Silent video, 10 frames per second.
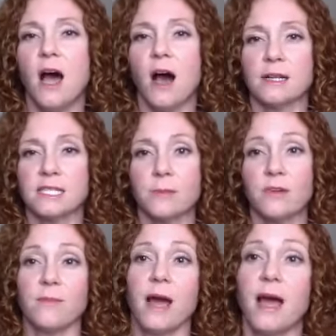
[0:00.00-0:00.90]
on some
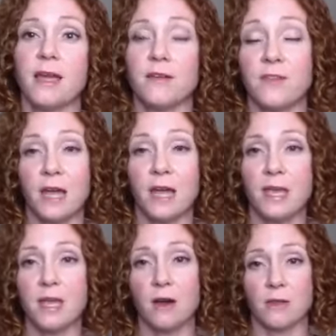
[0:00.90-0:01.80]
of my
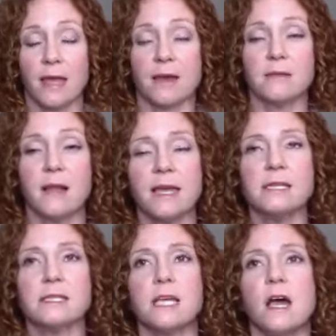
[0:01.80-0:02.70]
VIP online
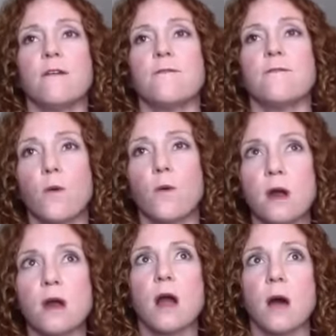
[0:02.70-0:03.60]
clients
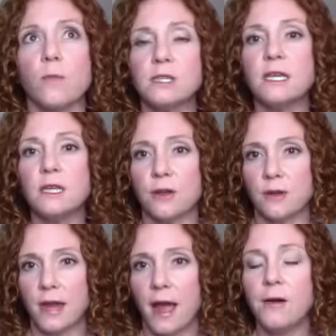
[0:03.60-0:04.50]
for almost a year
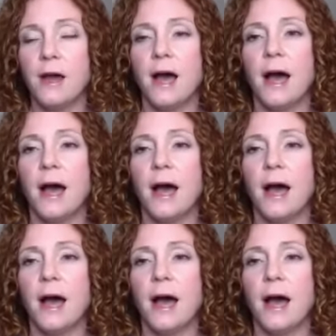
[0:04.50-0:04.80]
now,